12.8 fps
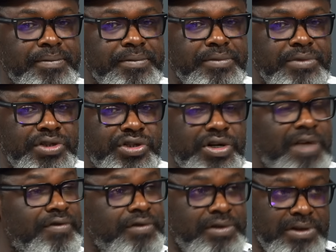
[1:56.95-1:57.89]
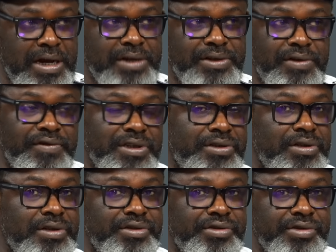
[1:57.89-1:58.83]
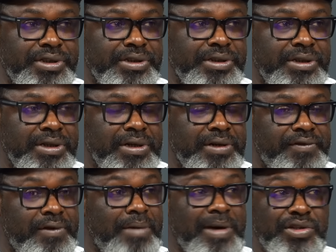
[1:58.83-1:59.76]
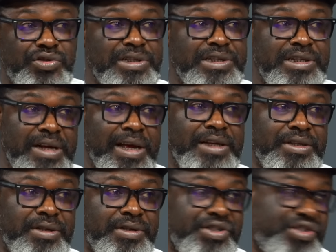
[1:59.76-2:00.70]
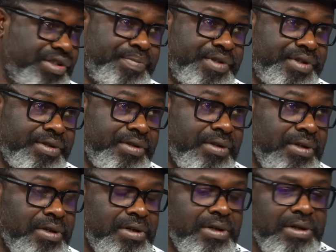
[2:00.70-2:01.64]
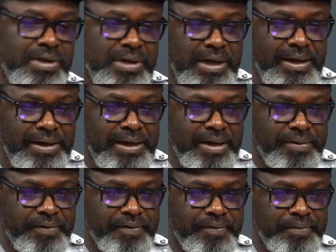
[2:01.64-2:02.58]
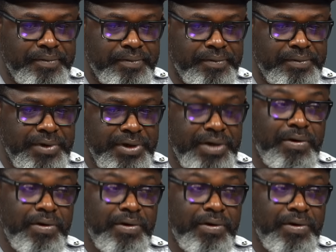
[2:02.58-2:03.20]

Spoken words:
traveled out of the country for about 29 trips, and he was